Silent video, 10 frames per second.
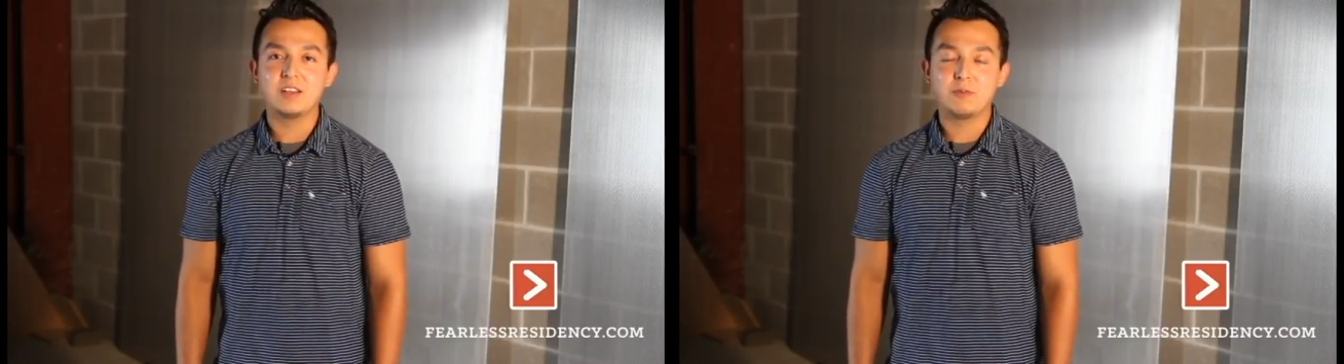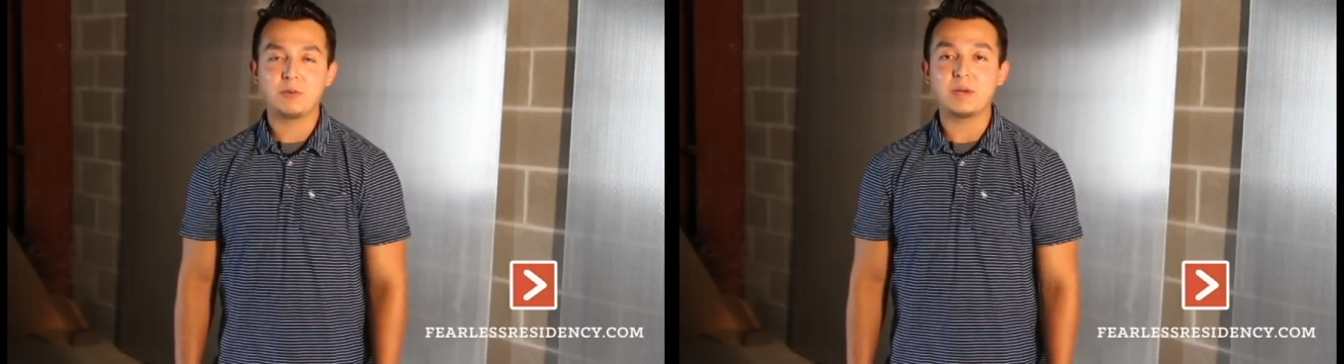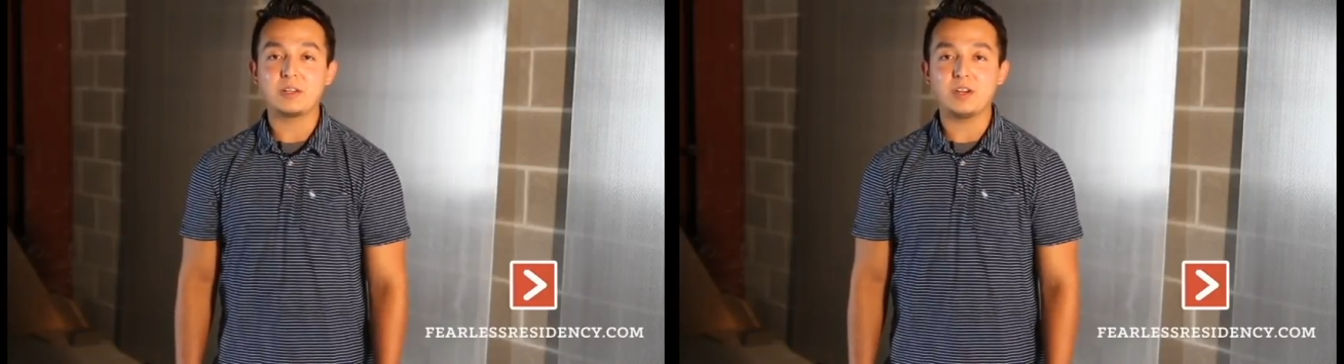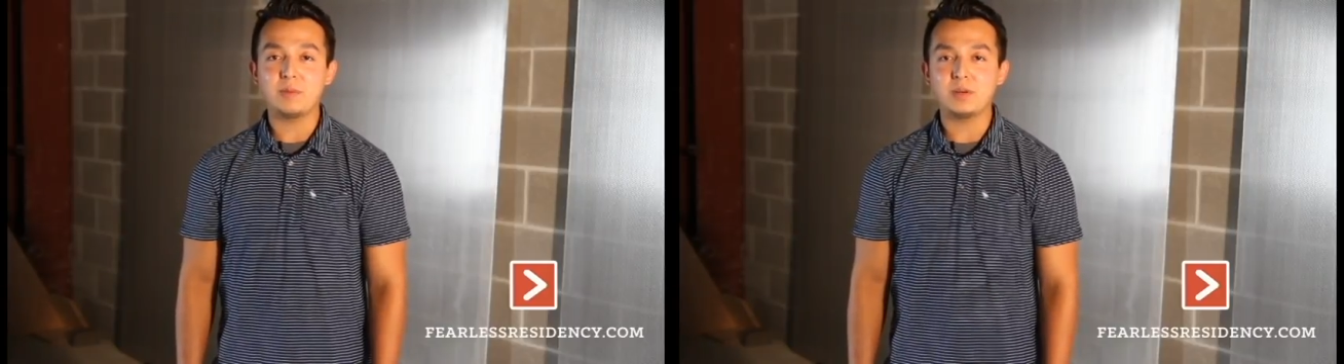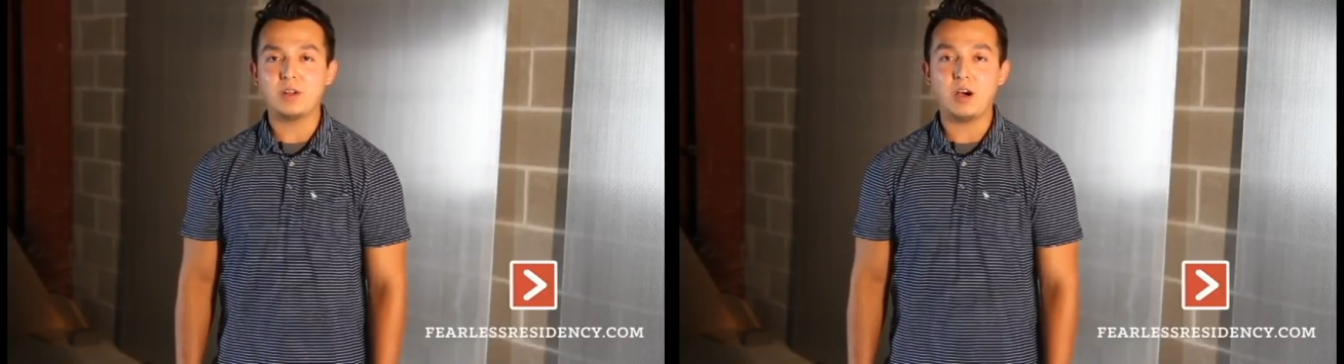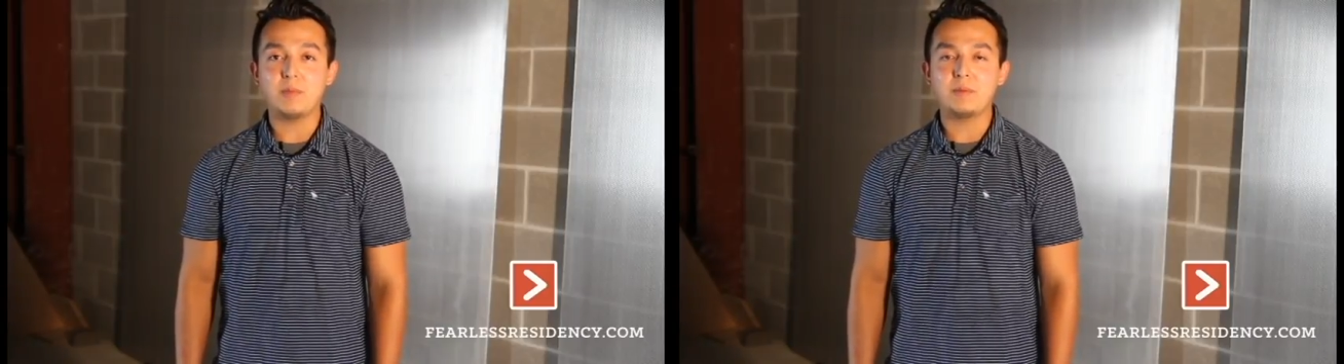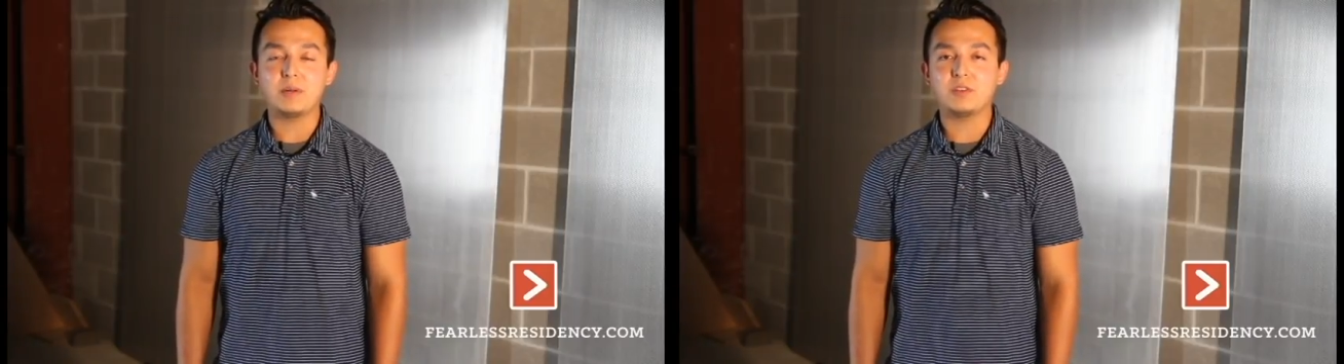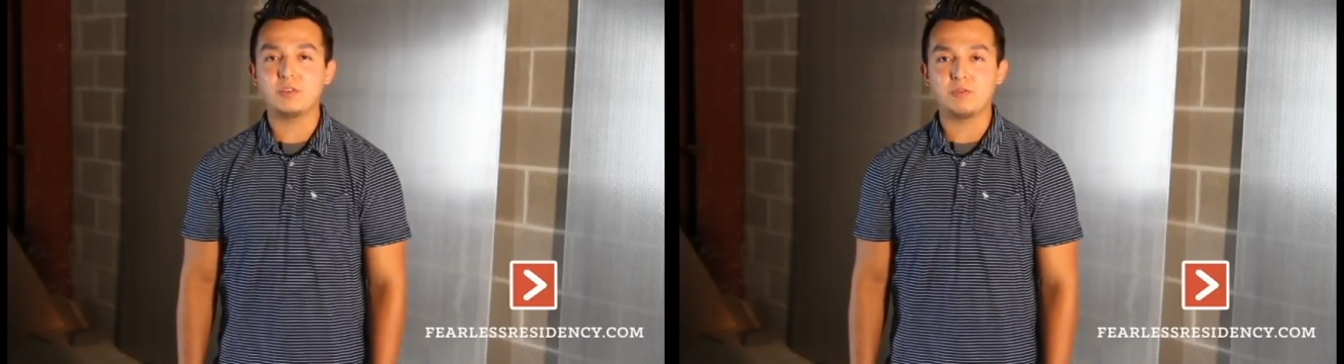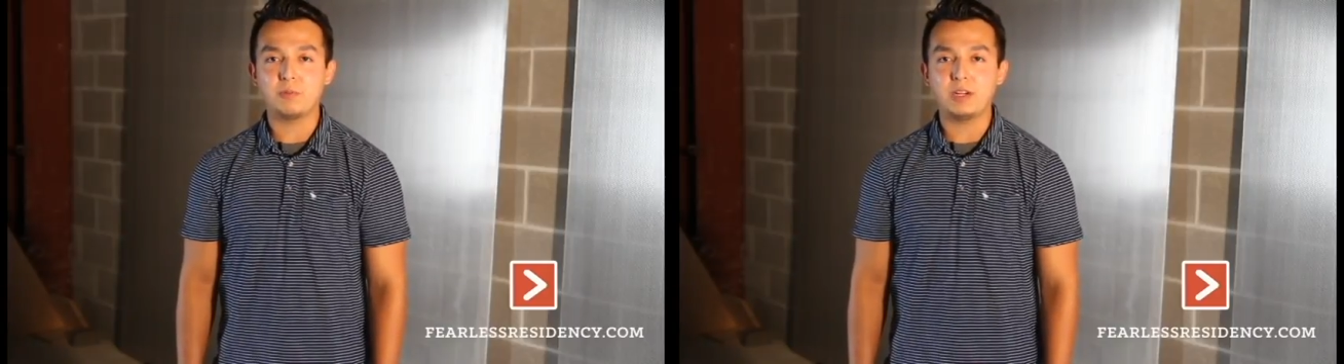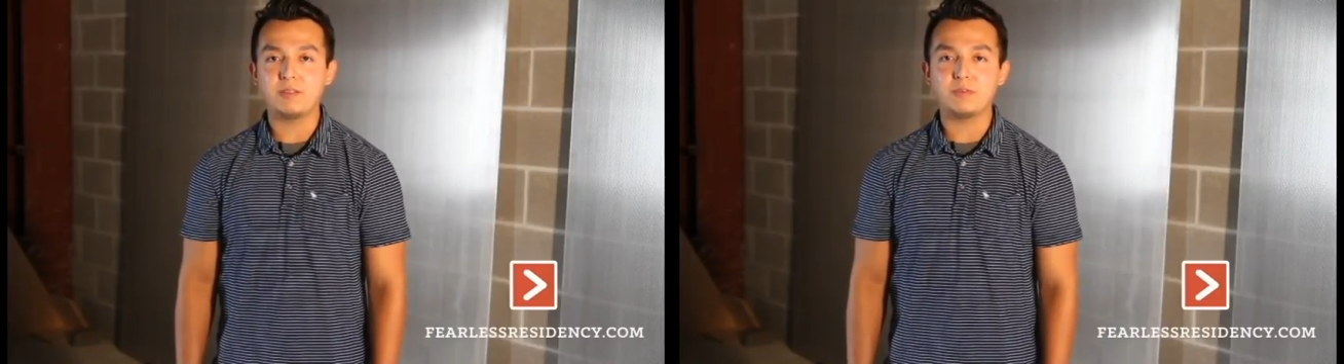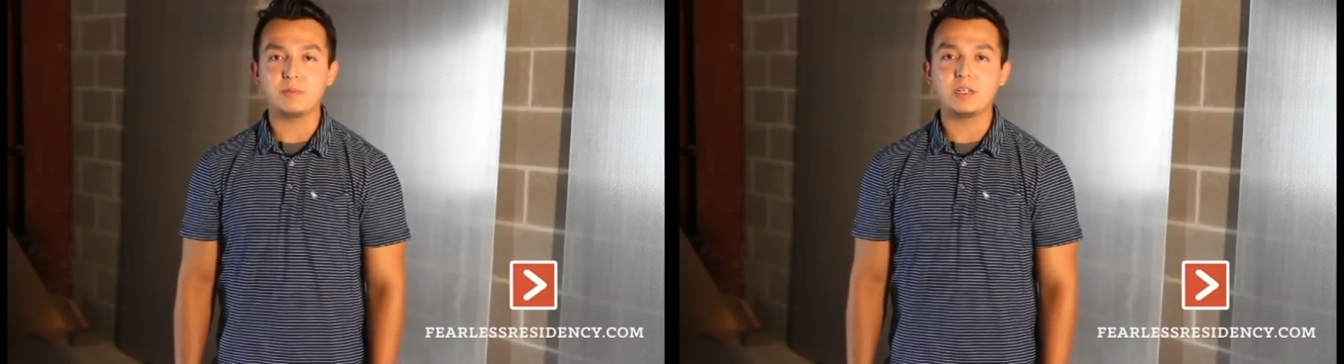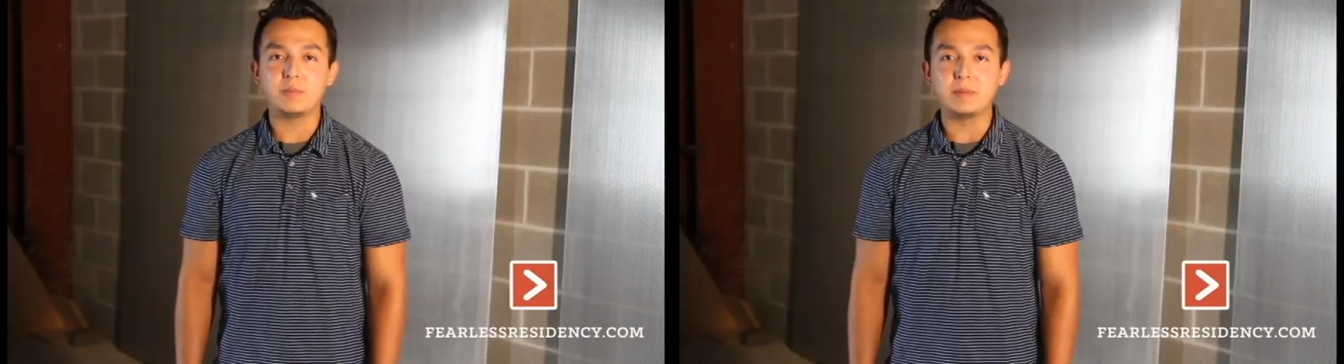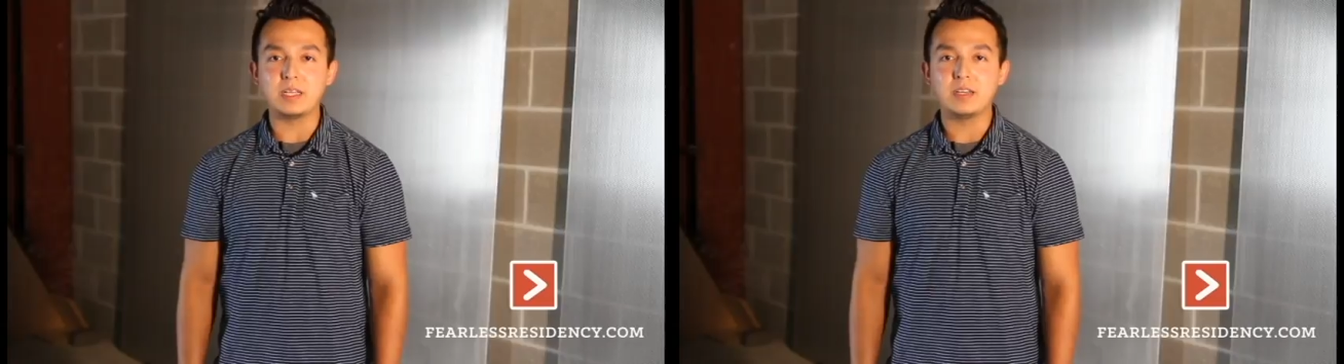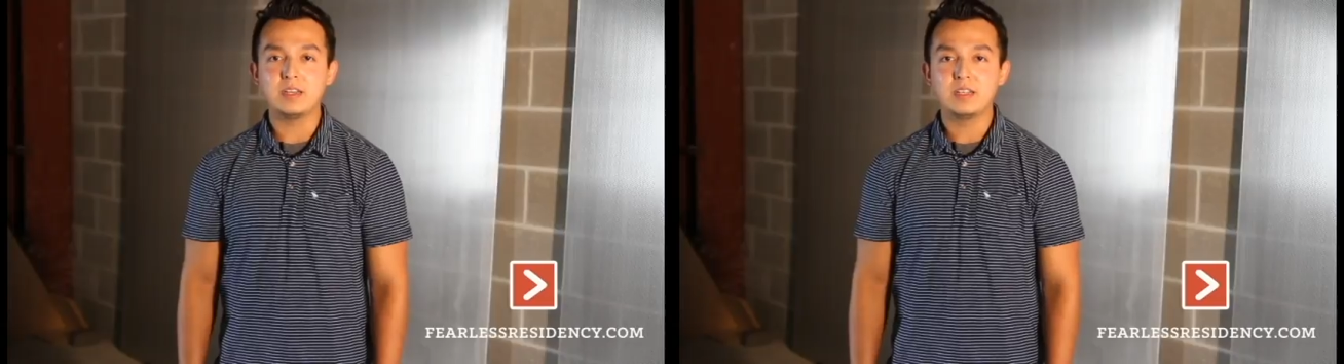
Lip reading: where my grandma and all my mentors were praying for me to be.